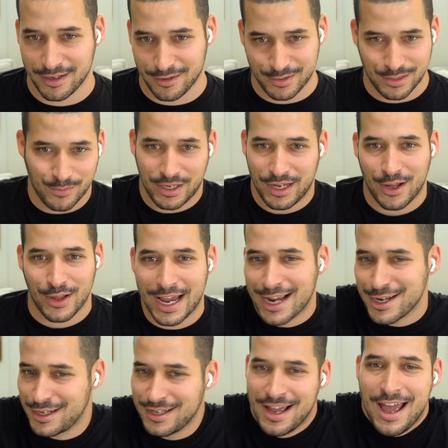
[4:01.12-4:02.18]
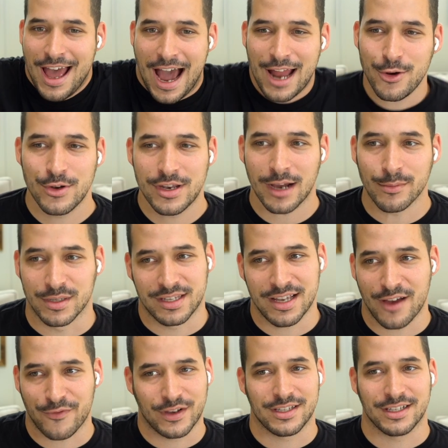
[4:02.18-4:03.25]
or something you know like i just i do dumb
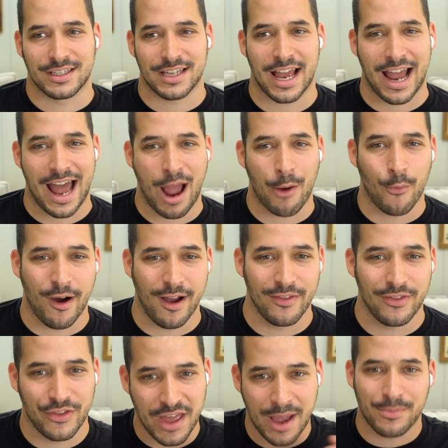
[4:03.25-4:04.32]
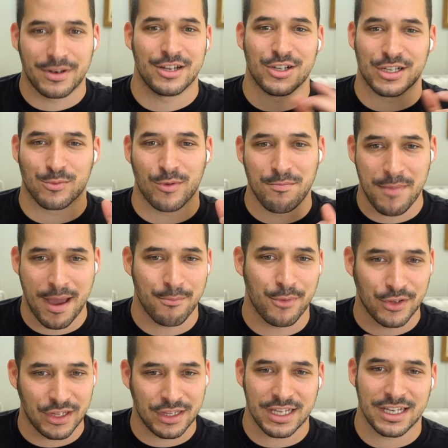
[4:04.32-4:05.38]
stuff because it's like i want them to just
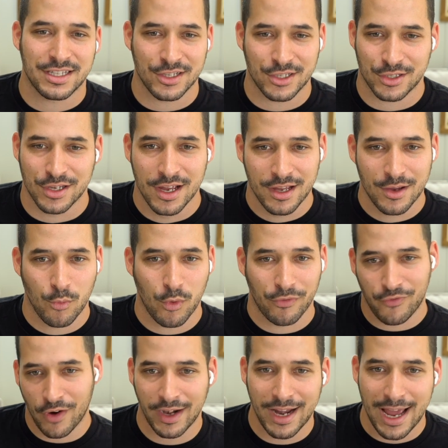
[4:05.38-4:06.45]
remember that this is where fun